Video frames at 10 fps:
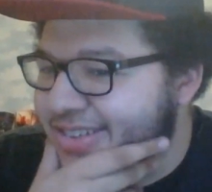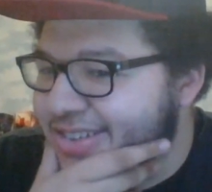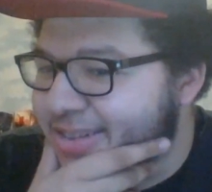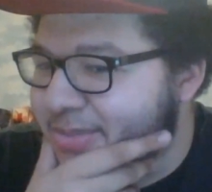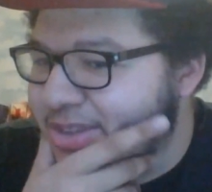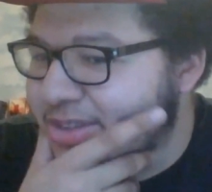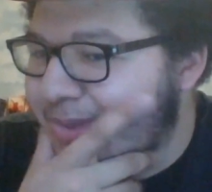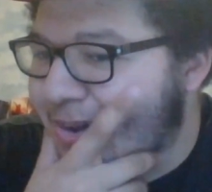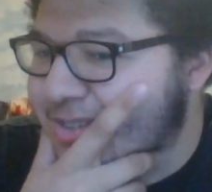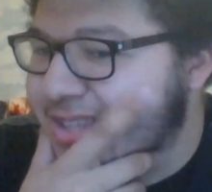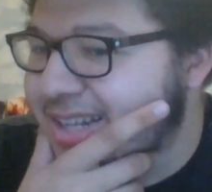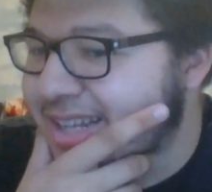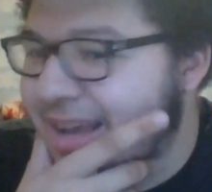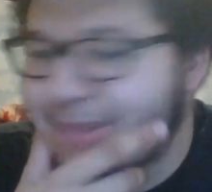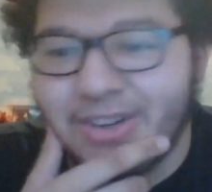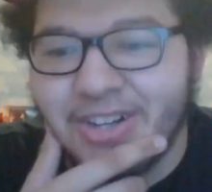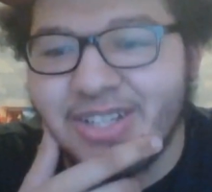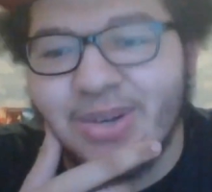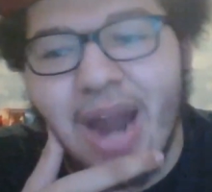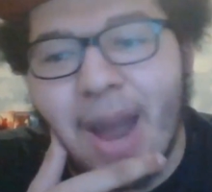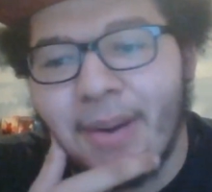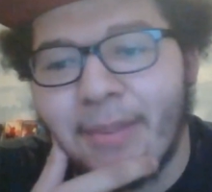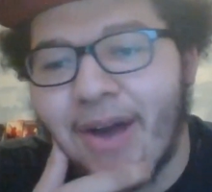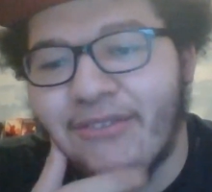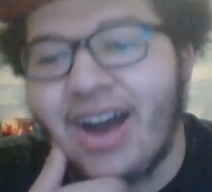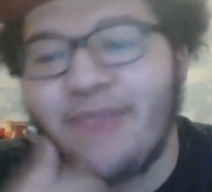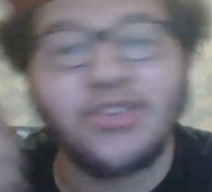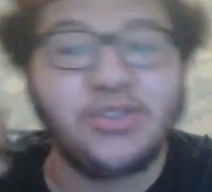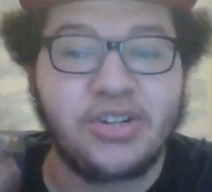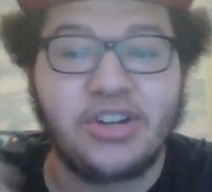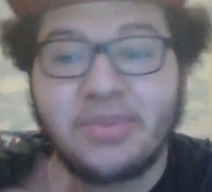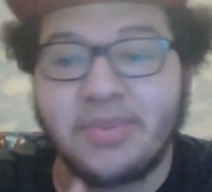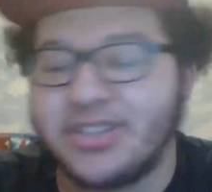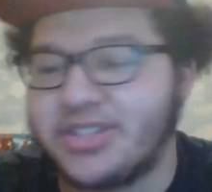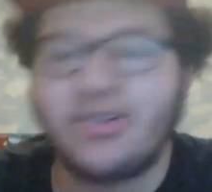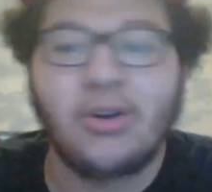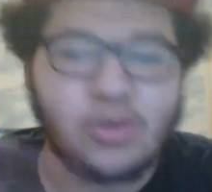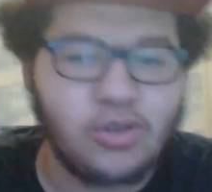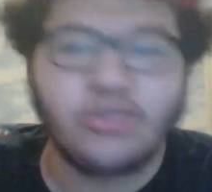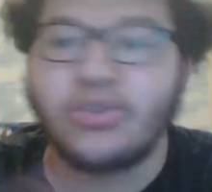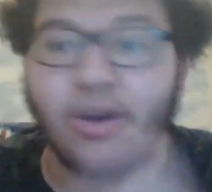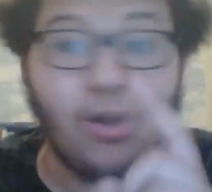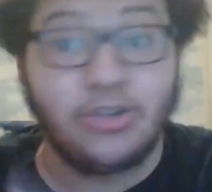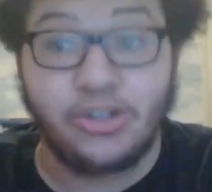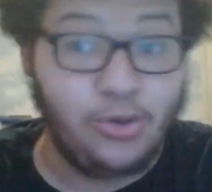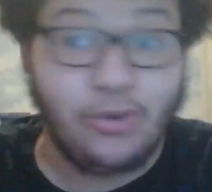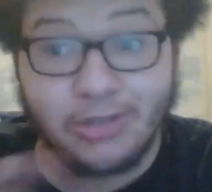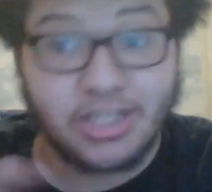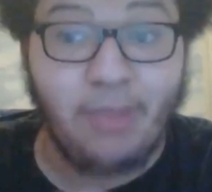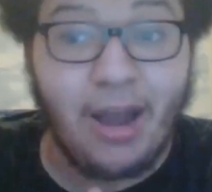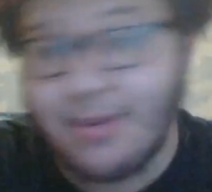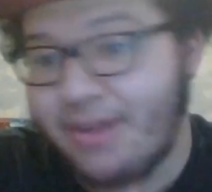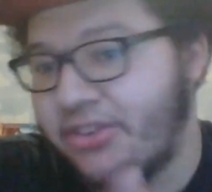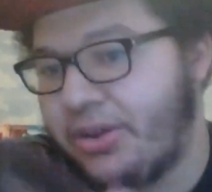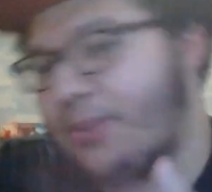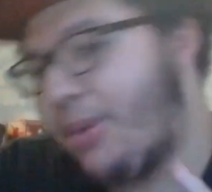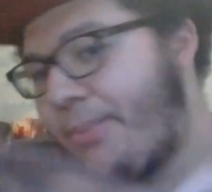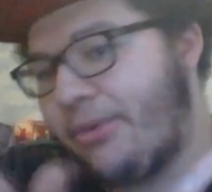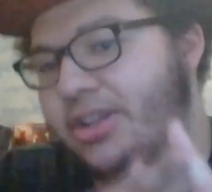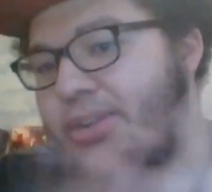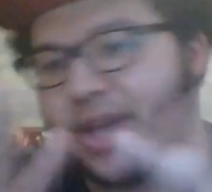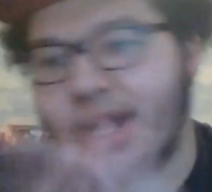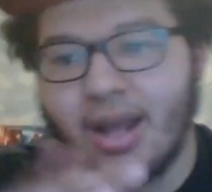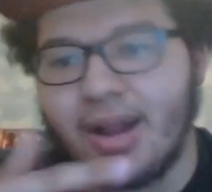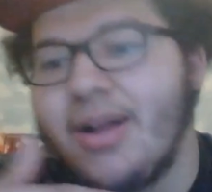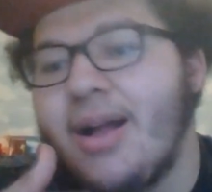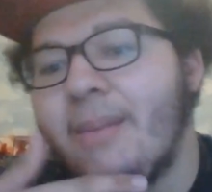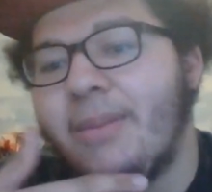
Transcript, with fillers: sent me this post in the DMs on Instagram about five things you didn't know. about And of course, we use when you're old, you know, he was a Spider-Man villain at one point, yada yada.